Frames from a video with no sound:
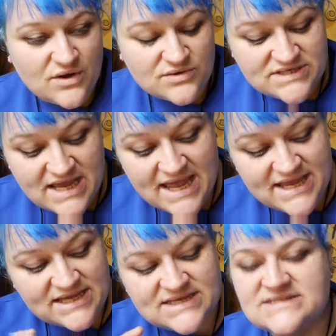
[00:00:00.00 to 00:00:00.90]
Golden
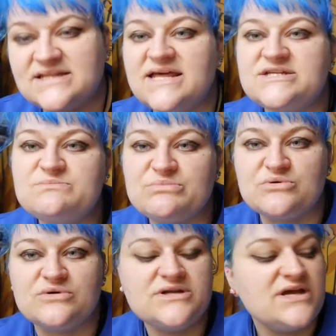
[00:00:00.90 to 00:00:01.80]
Egg is Legend
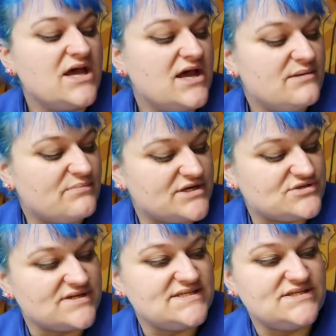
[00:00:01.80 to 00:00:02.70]
Born by
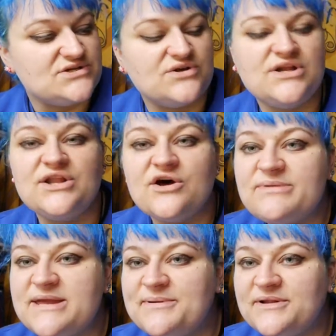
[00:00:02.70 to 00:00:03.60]
Tracy Dion. A lot
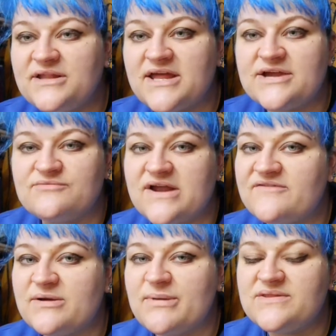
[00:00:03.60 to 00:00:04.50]
of people are like
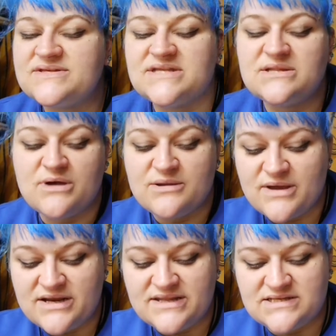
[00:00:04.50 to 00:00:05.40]
raving about this at the
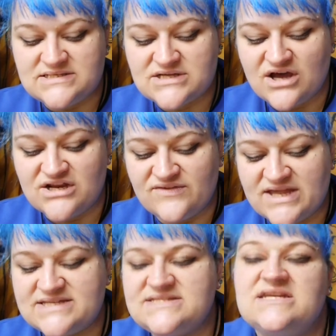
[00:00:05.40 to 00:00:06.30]
moment. This is kind of
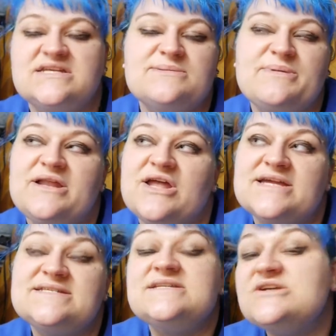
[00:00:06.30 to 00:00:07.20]
like seen as a bit
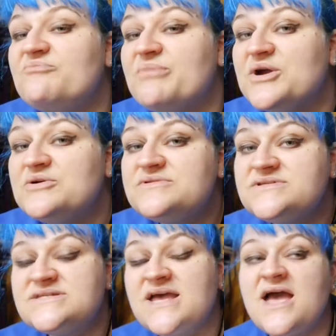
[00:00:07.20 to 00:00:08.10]
like City of
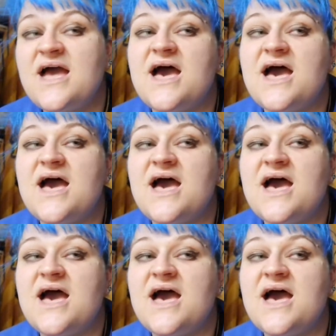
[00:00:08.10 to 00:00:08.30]
Bones,